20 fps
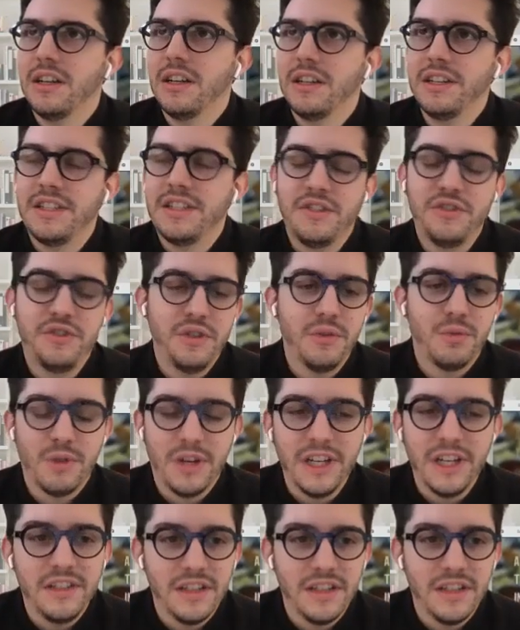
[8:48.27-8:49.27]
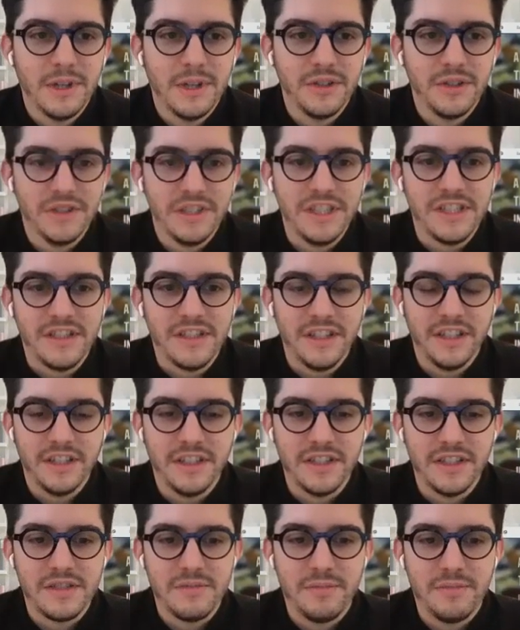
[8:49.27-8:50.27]
essentially write about these
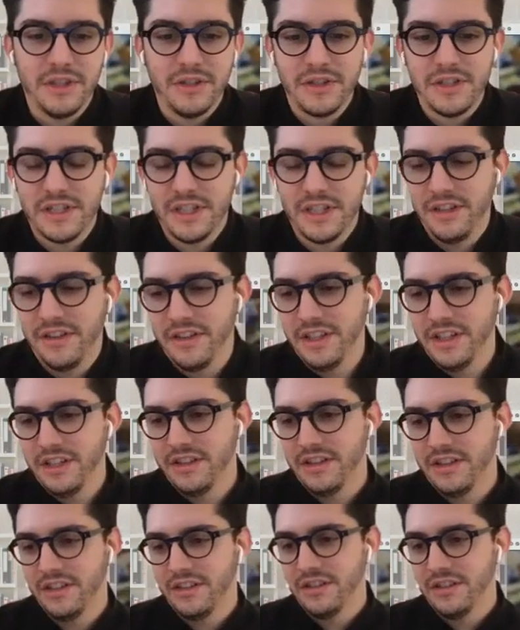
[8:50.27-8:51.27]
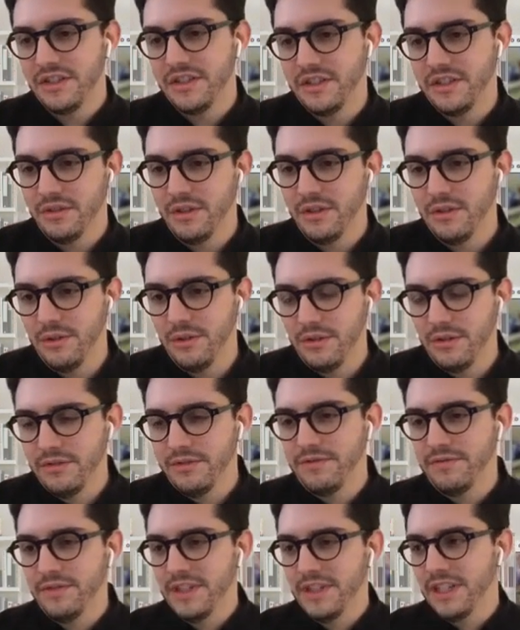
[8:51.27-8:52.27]
things, because I think that there's still a lot of
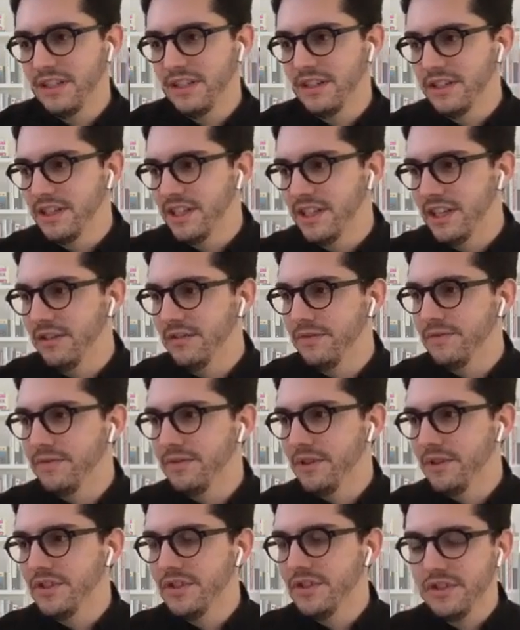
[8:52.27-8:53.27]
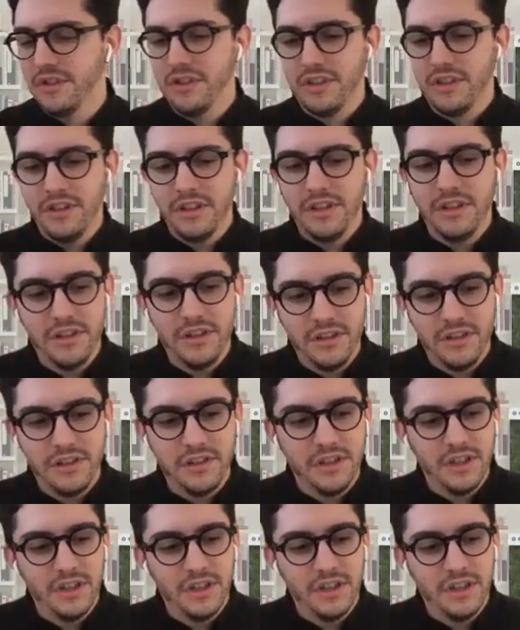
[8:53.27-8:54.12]
kind of uncertain